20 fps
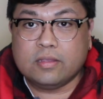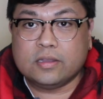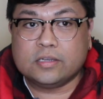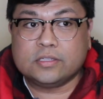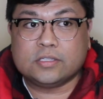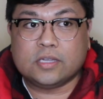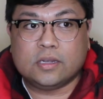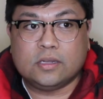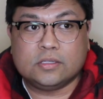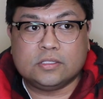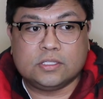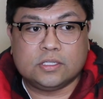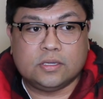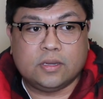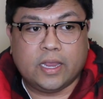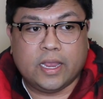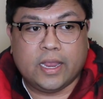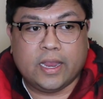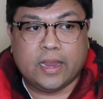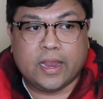There's
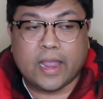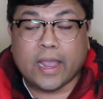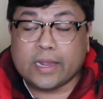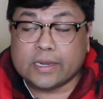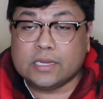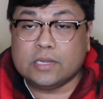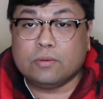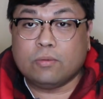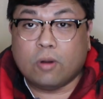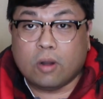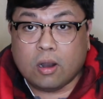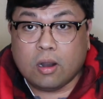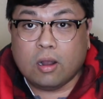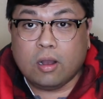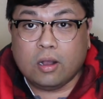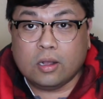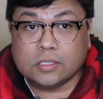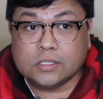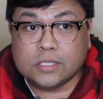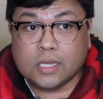also a Andy
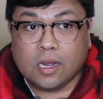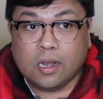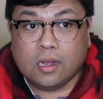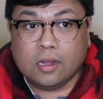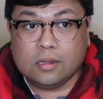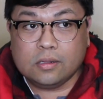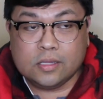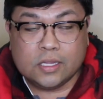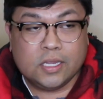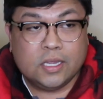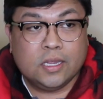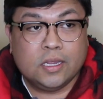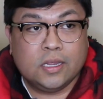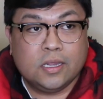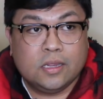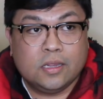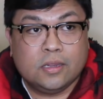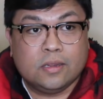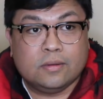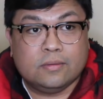Warhol doll,
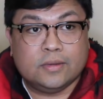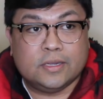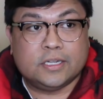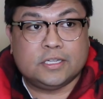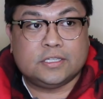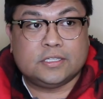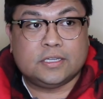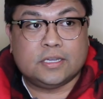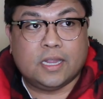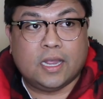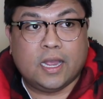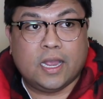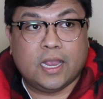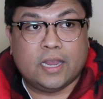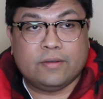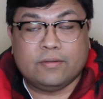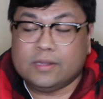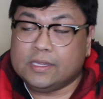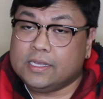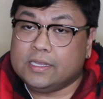which
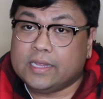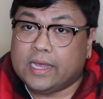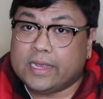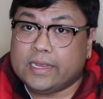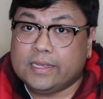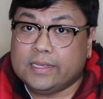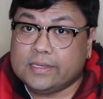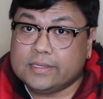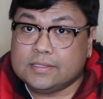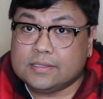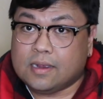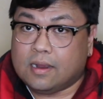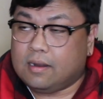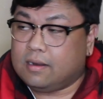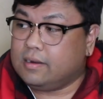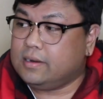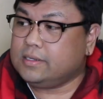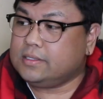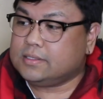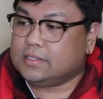I really like his
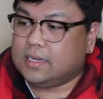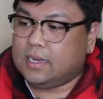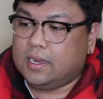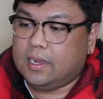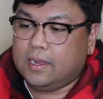art.